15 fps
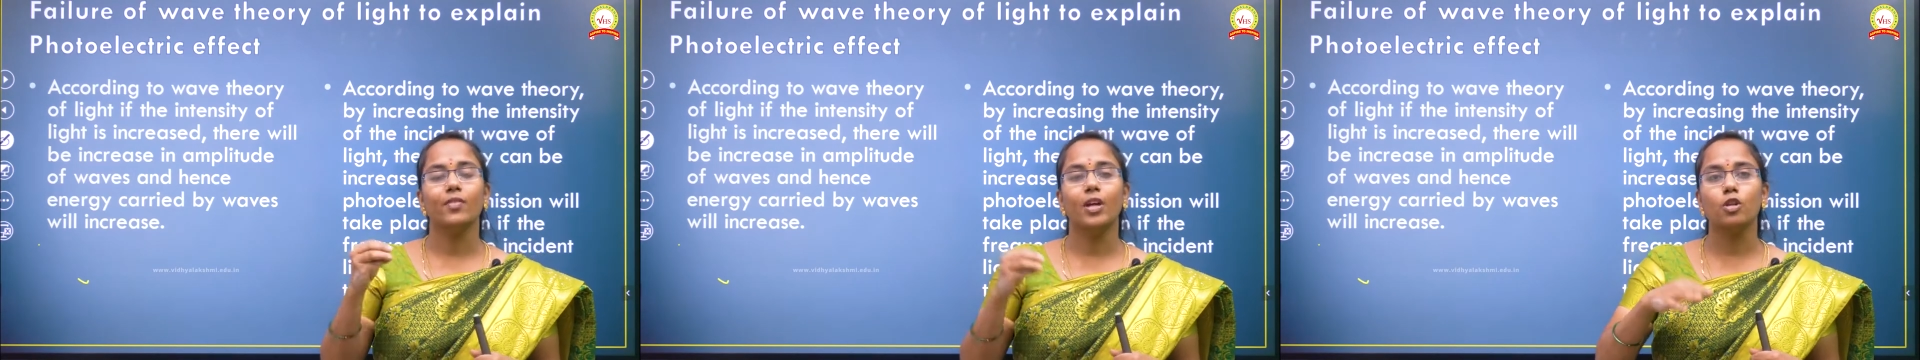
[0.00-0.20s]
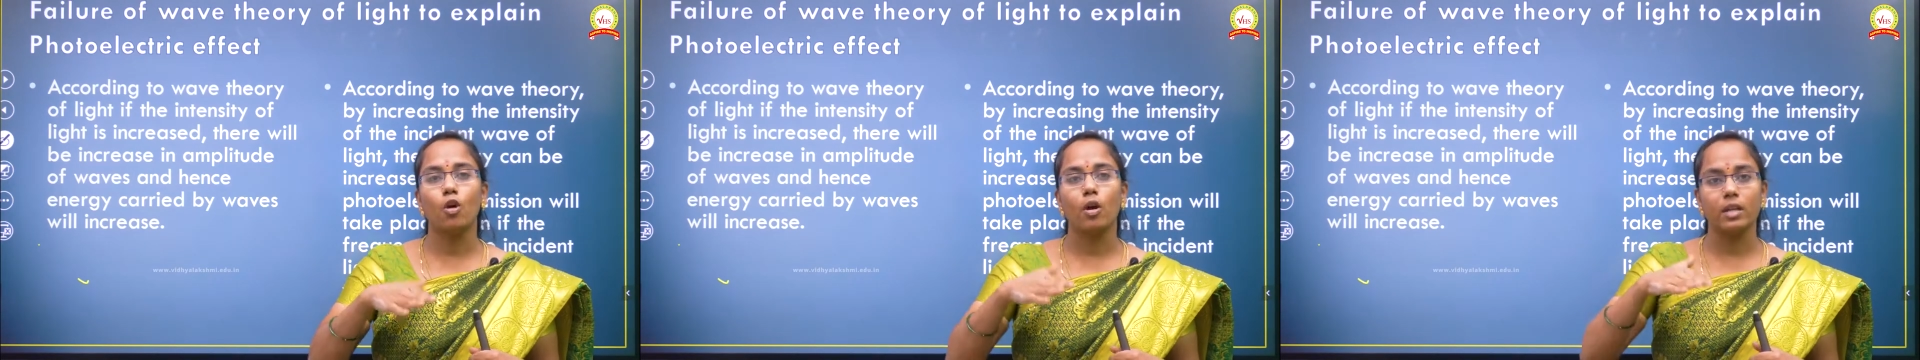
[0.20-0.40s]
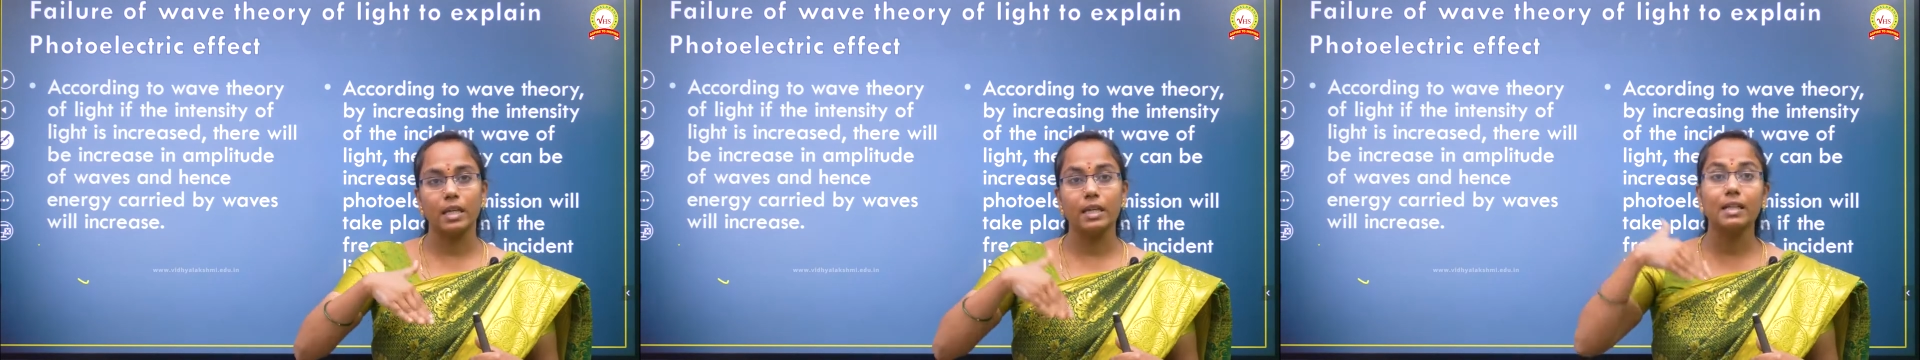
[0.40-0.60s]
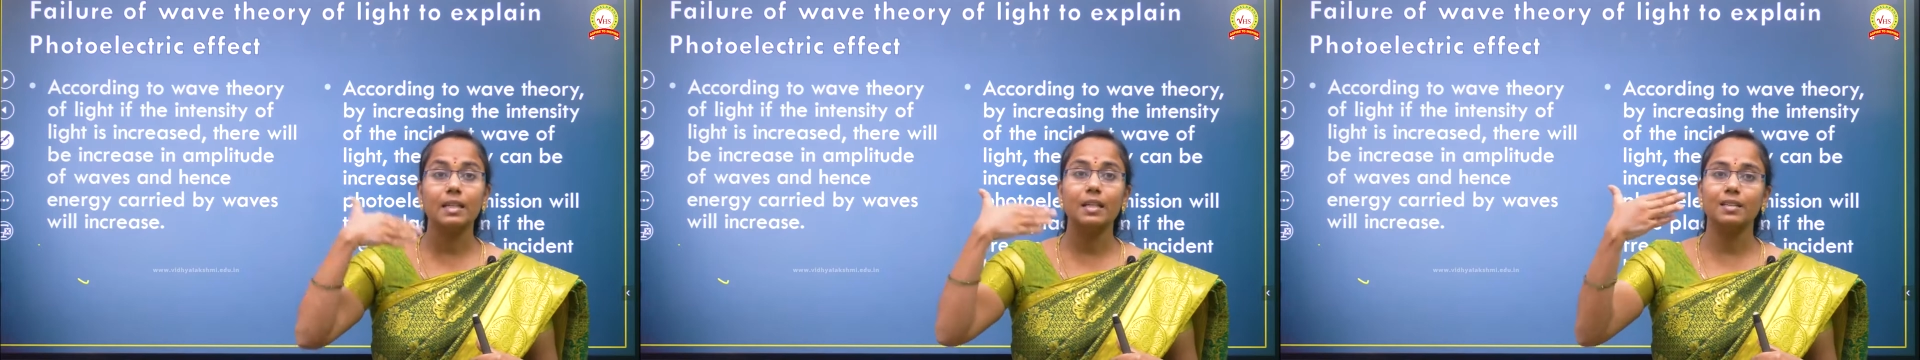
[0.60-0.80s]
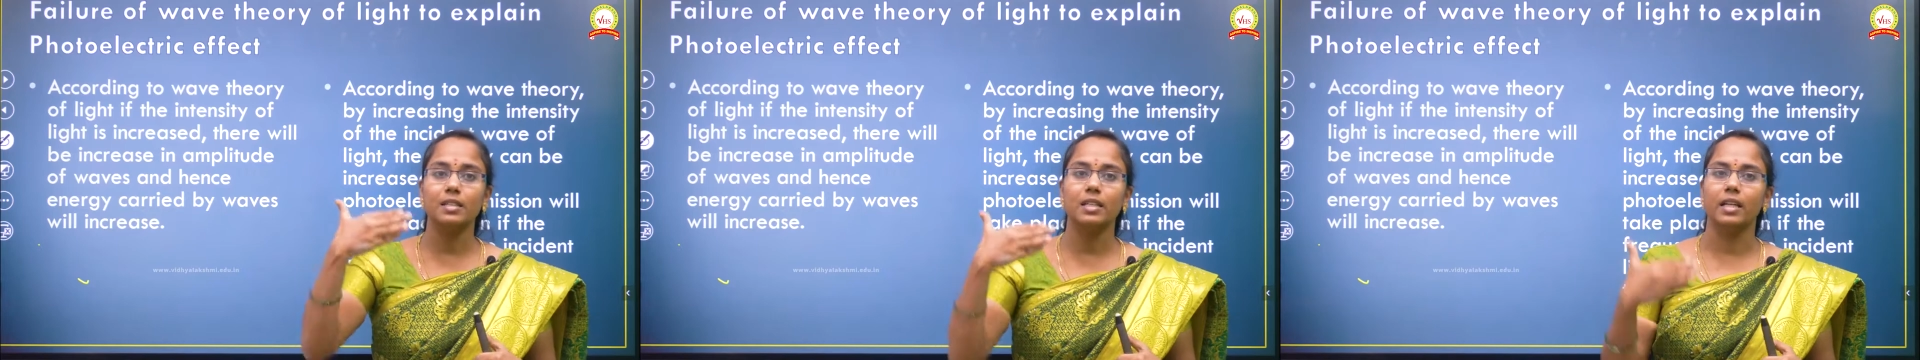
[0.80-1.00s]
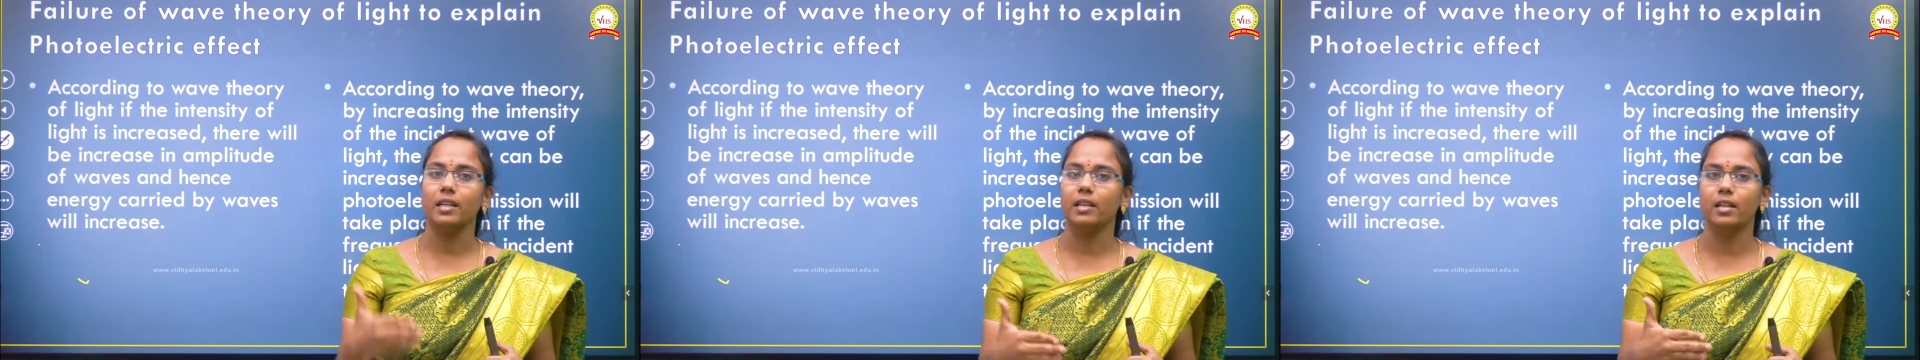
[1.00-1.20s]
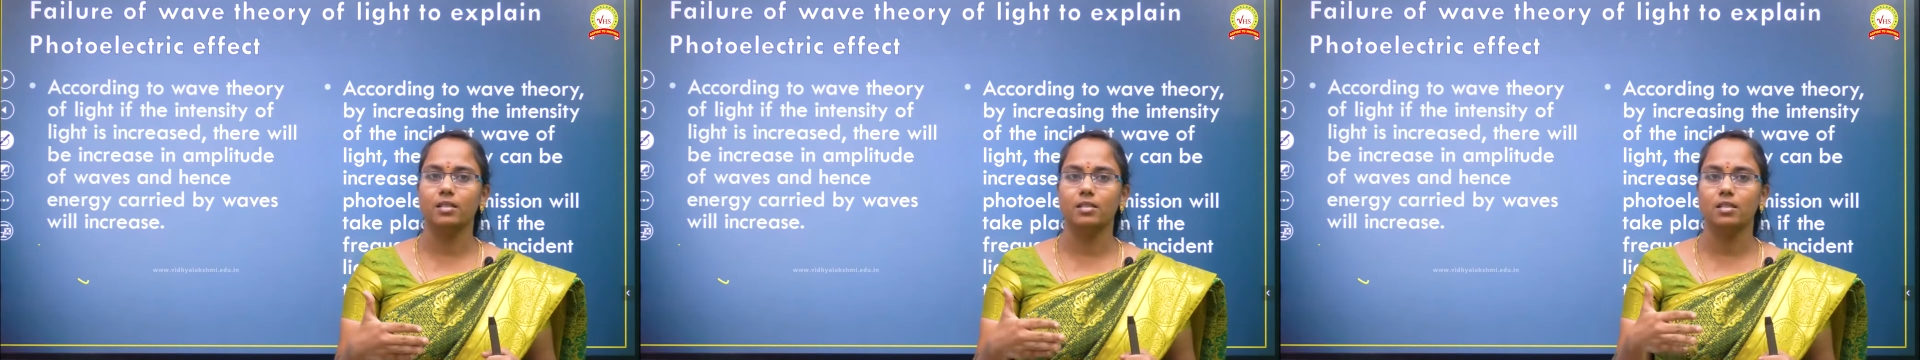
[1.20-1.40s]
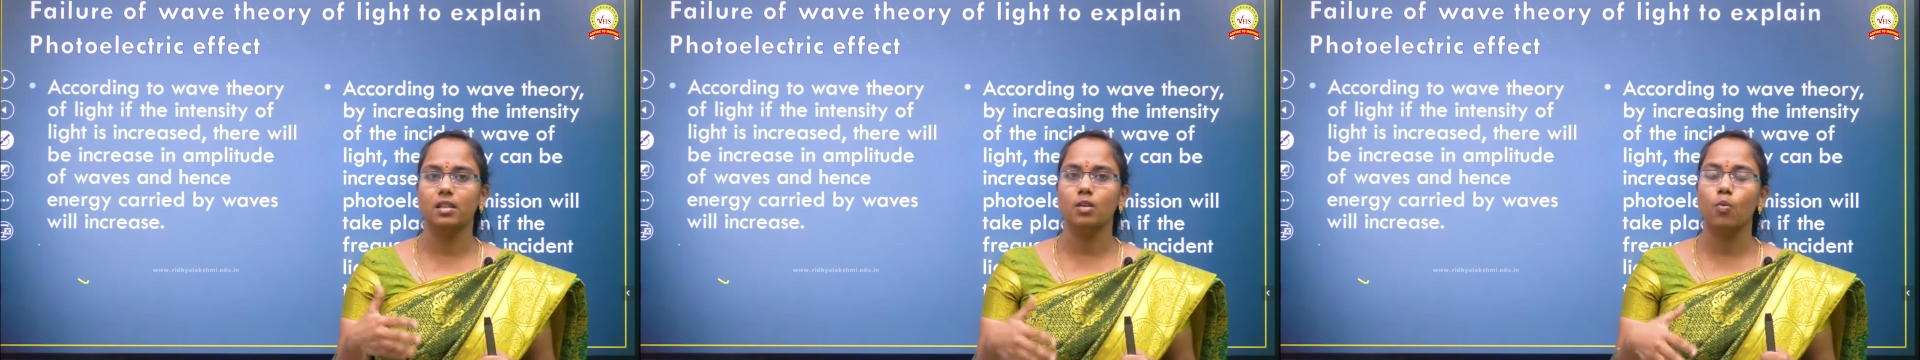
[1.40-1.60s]
when you are increasing
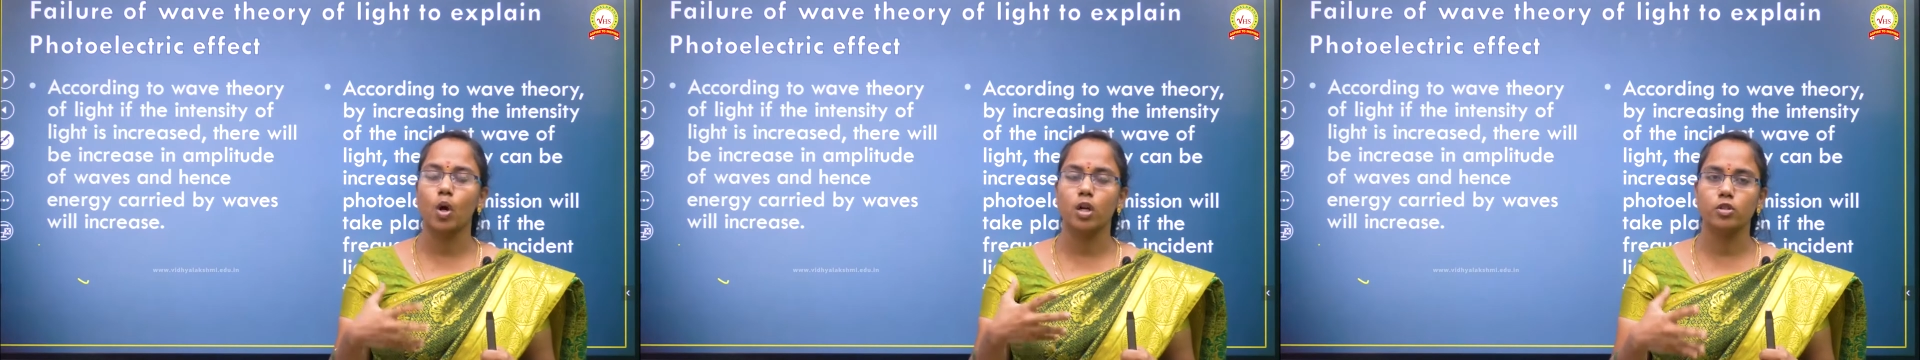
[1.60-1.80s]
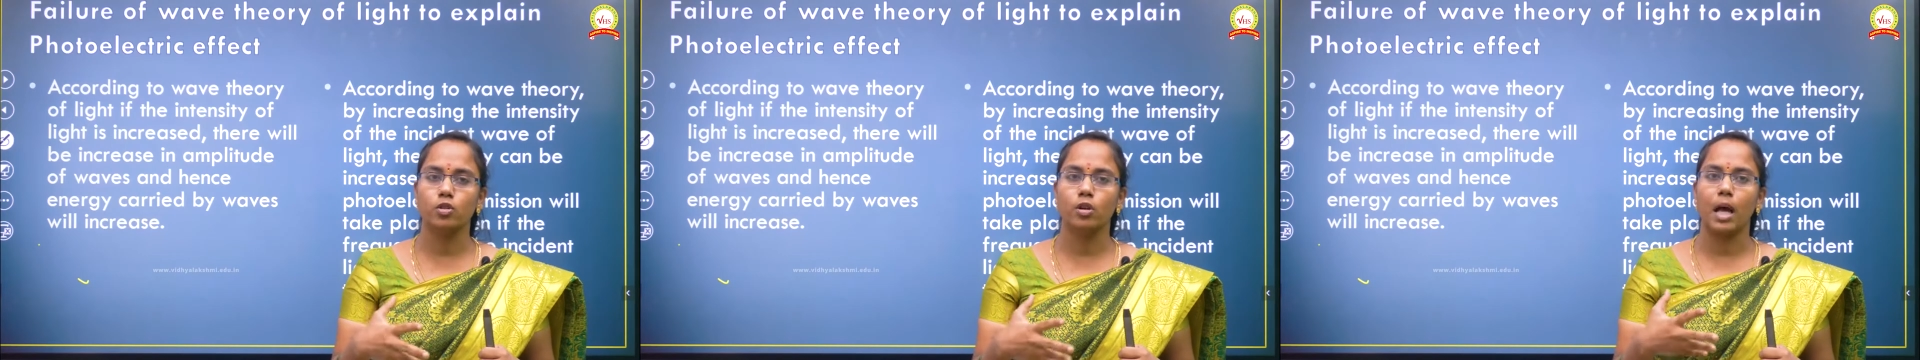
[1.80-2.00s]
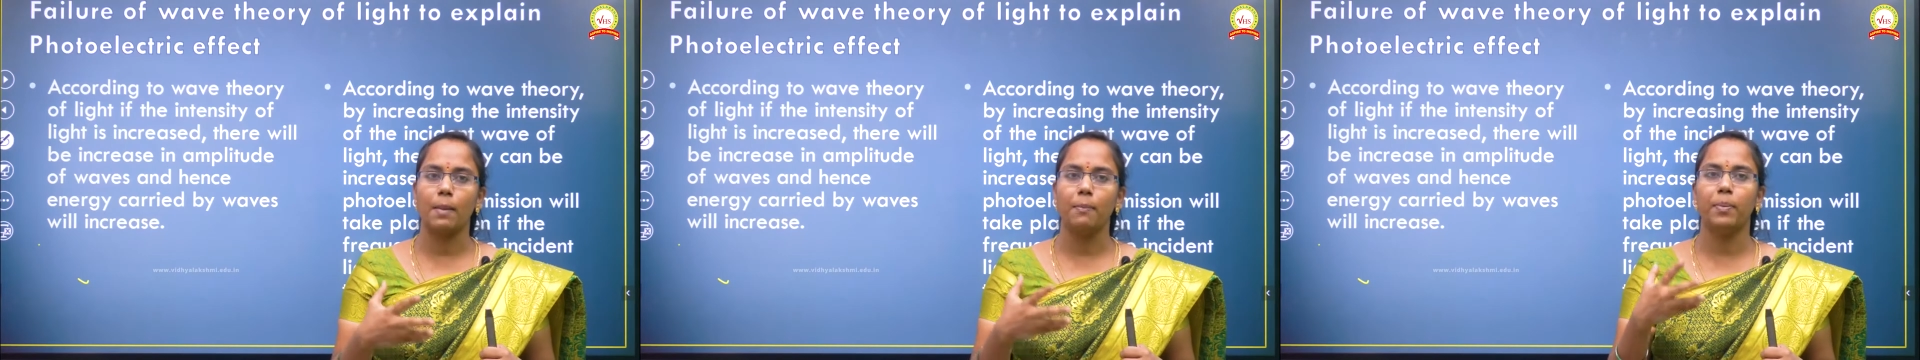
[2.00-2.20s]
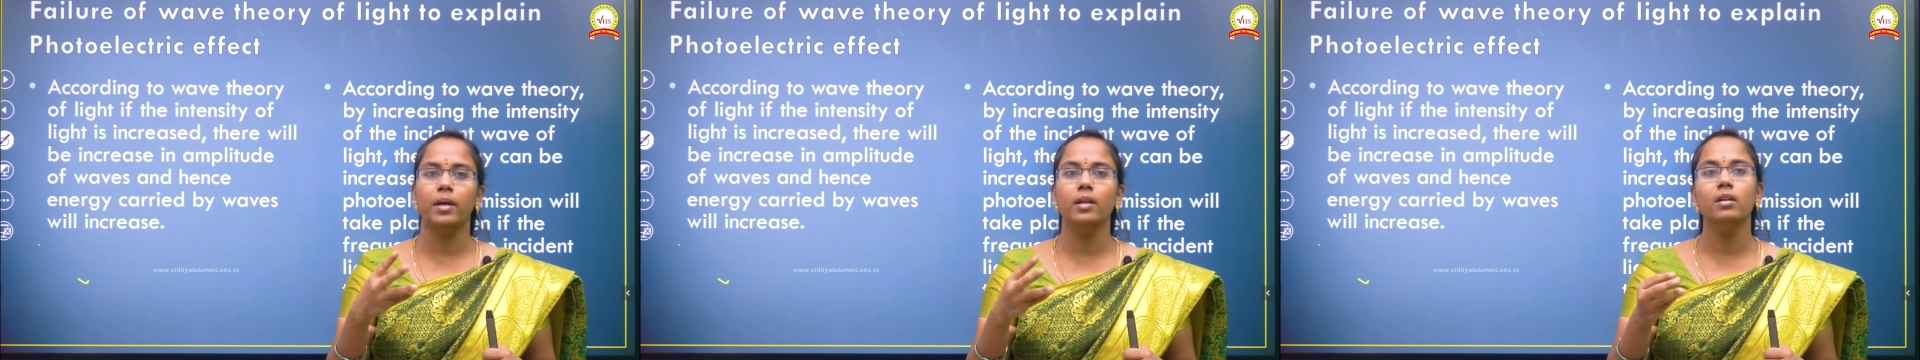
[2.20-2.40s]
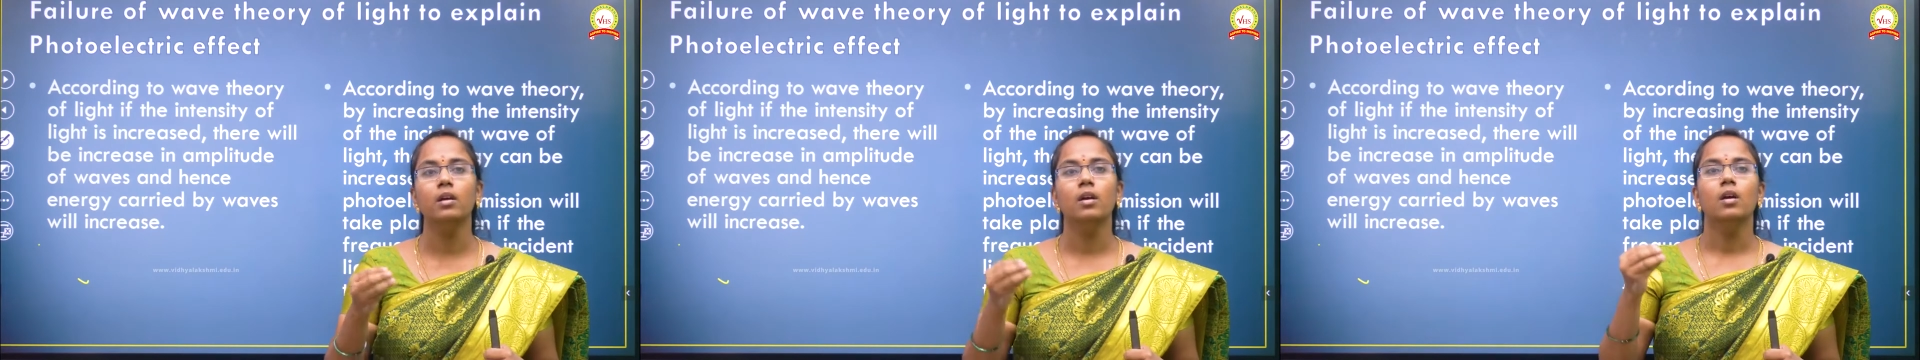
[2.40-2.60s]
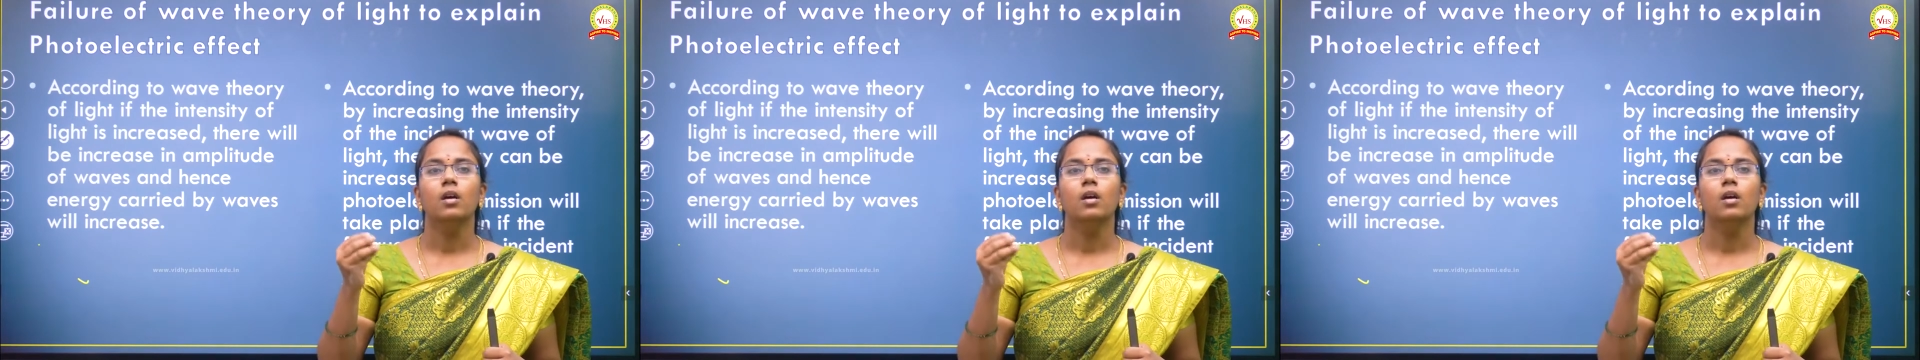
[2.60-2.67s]
intensity, what should happen?